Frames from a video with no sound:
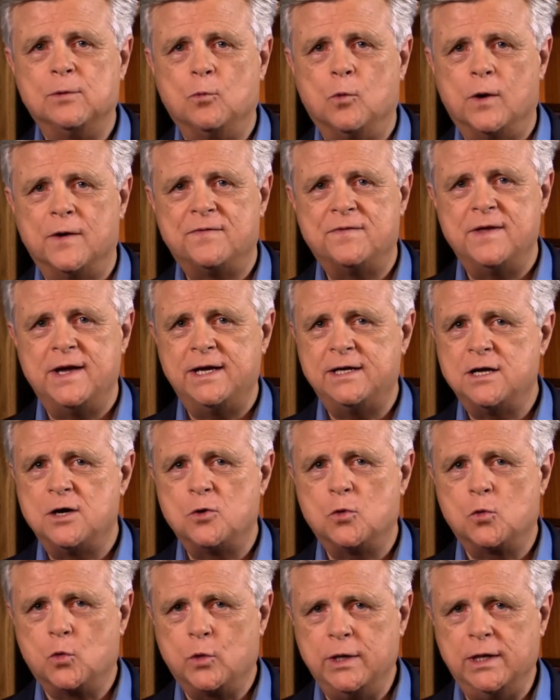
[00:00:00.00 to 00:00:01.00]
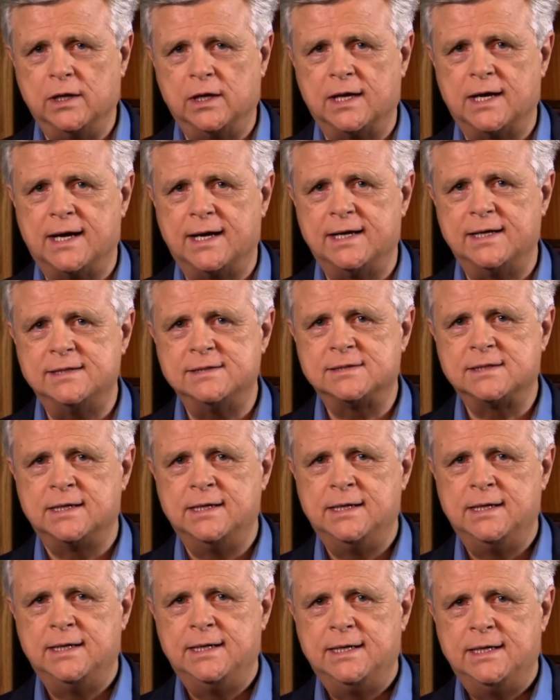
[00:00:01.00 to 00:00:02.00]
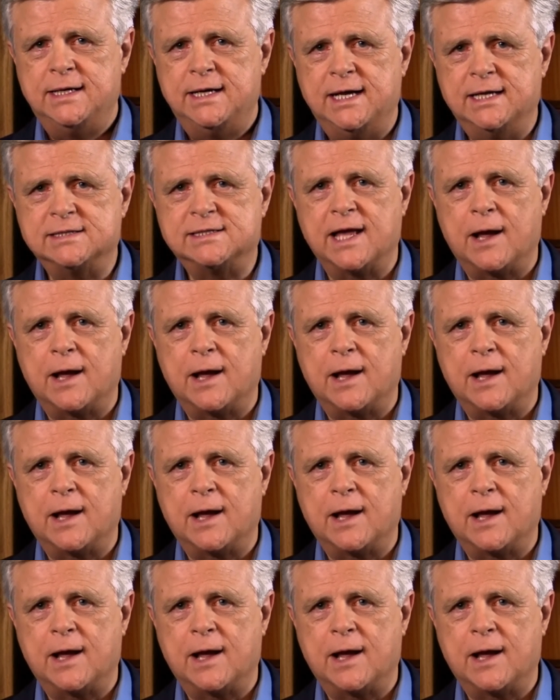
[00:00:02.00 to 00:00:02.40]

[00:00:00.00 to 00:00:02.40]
What they don't realize is